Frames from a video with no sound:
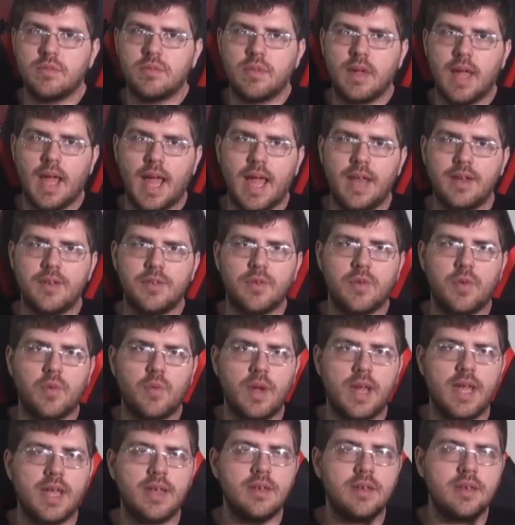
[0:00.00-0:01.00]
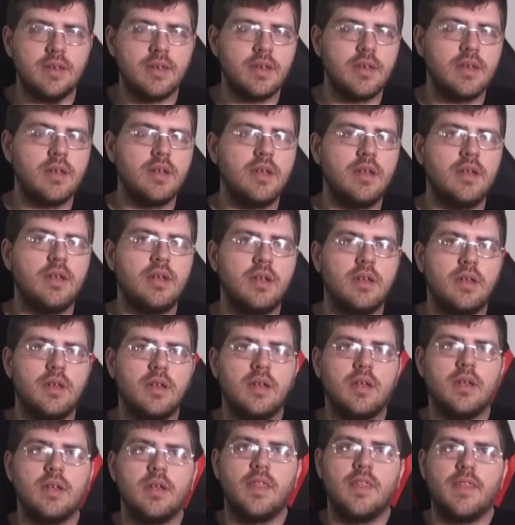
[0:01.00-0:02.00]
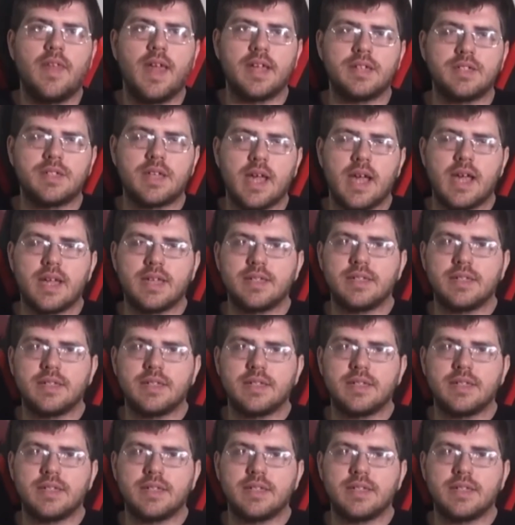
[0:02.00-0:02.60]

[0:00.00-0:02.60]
Enter to win. Thanks, guys.